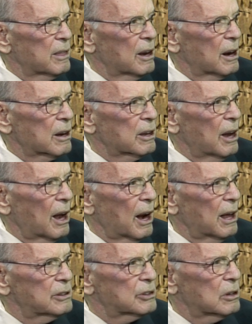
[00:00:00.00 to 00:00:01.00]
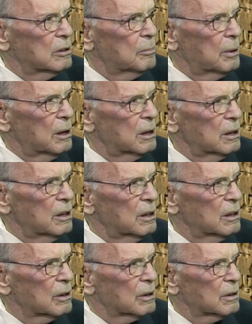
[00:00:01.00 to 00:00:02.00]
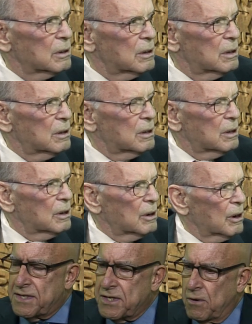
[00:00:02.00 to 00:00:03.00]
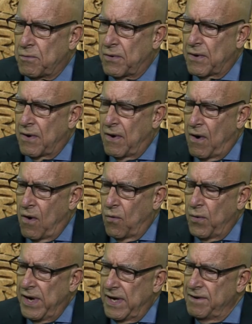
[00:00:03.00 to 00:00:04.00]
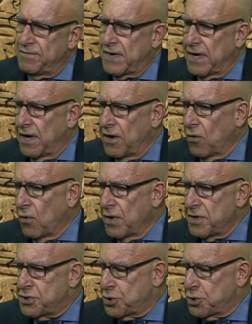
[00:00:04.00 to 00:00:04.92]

by the archaeological bug. Yeah, I was interested. Or ancient history. We lived in an orange